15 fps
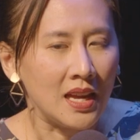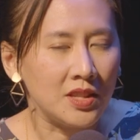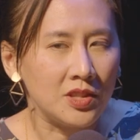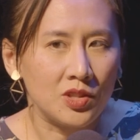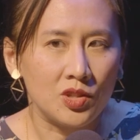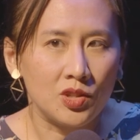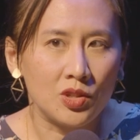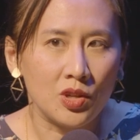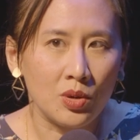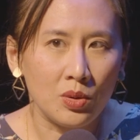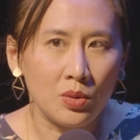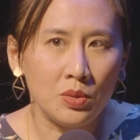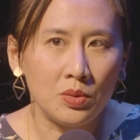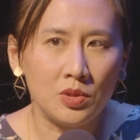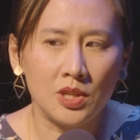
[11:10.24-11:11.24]
It's
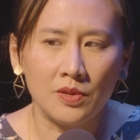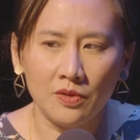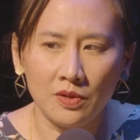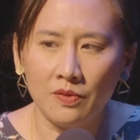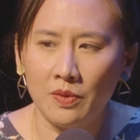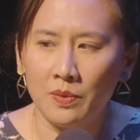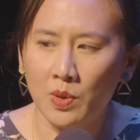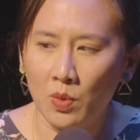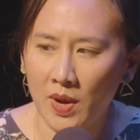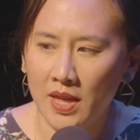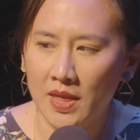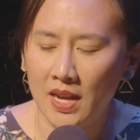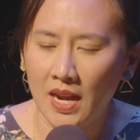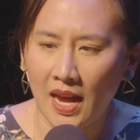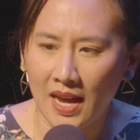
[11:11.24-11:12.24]
so different from the way
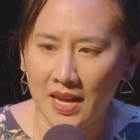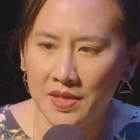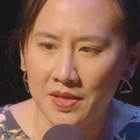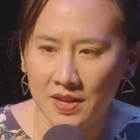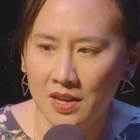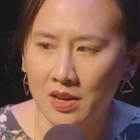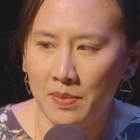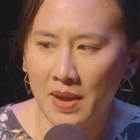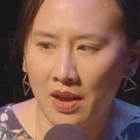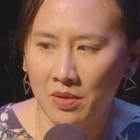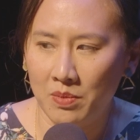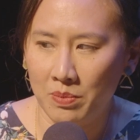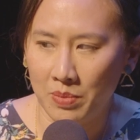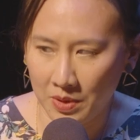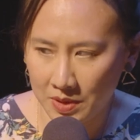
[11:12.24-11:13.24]
that I think
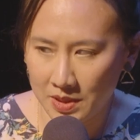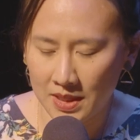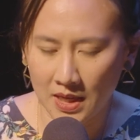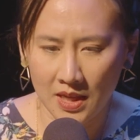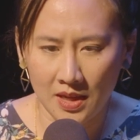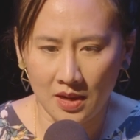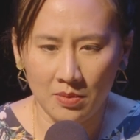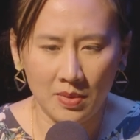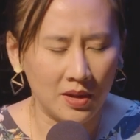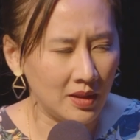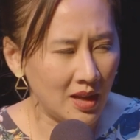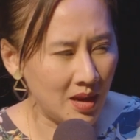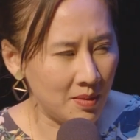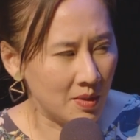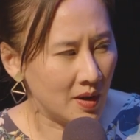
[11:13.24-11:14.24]
about books and I think about
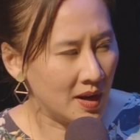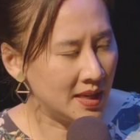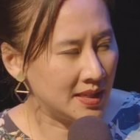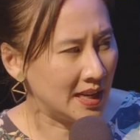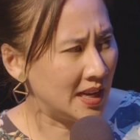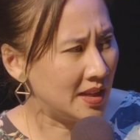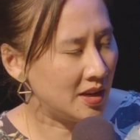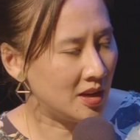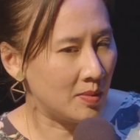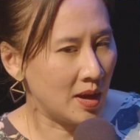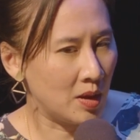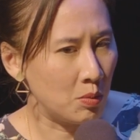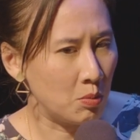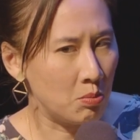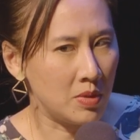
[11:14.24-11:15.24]
libraries and I think
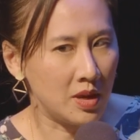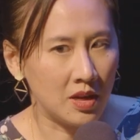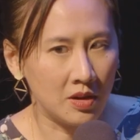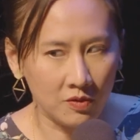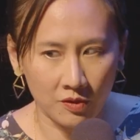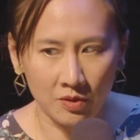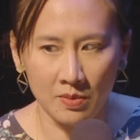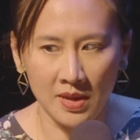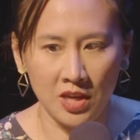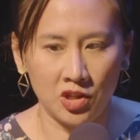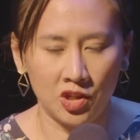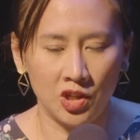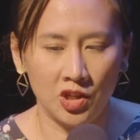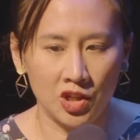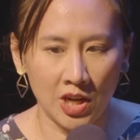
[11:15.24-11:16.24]
about
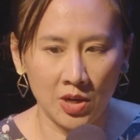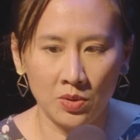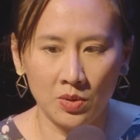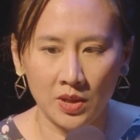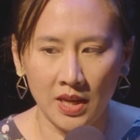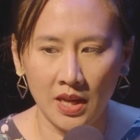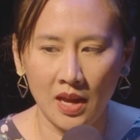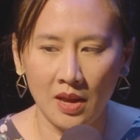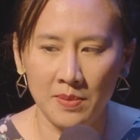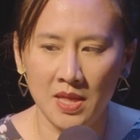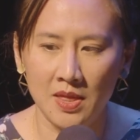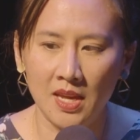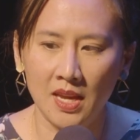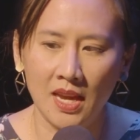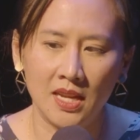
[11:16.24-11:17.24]
information generally. I
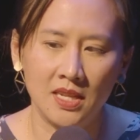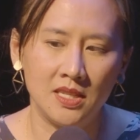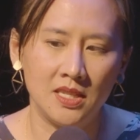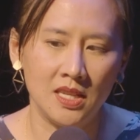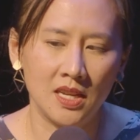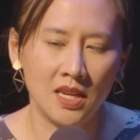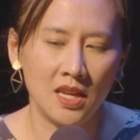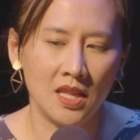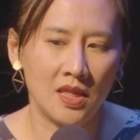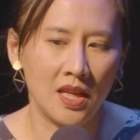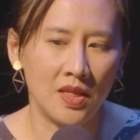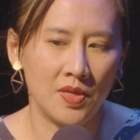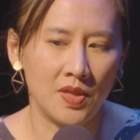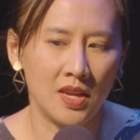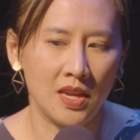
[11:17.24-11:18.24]
mean, the idea
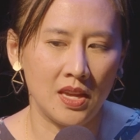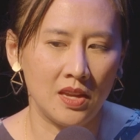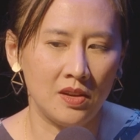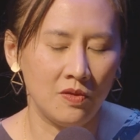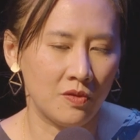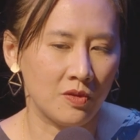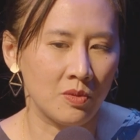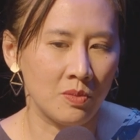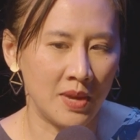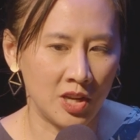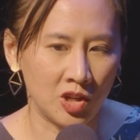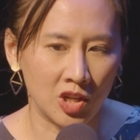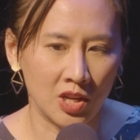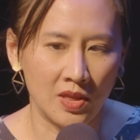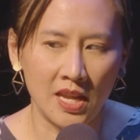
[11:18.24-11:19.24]
that the
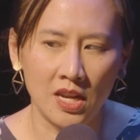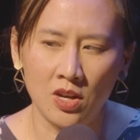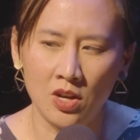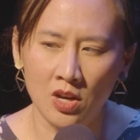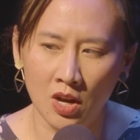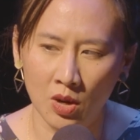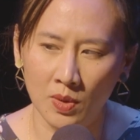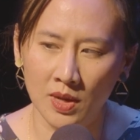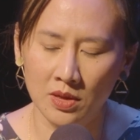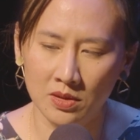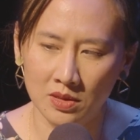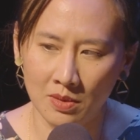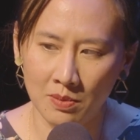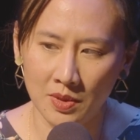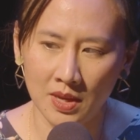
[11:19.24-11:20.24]
information, that knowing
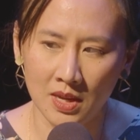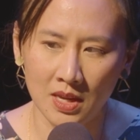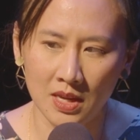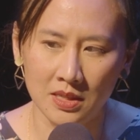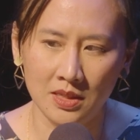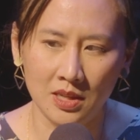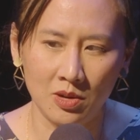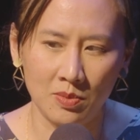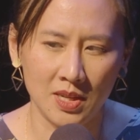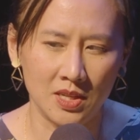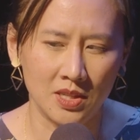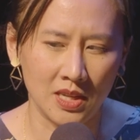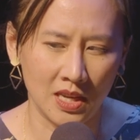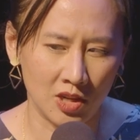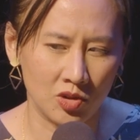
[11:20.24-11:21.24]
something is going to be
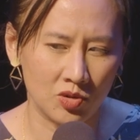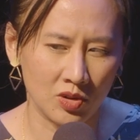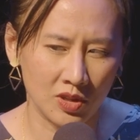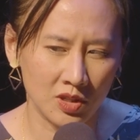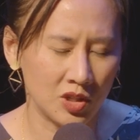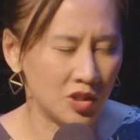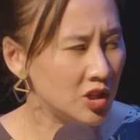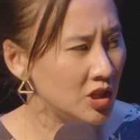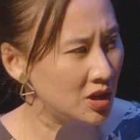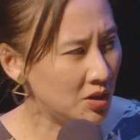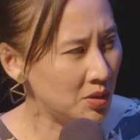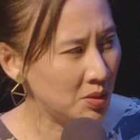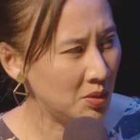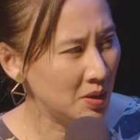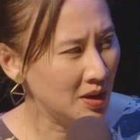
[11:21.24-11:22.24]
dangerous to
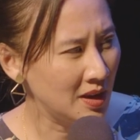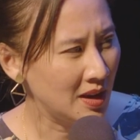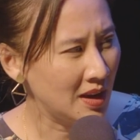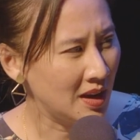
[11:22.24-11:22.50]
you,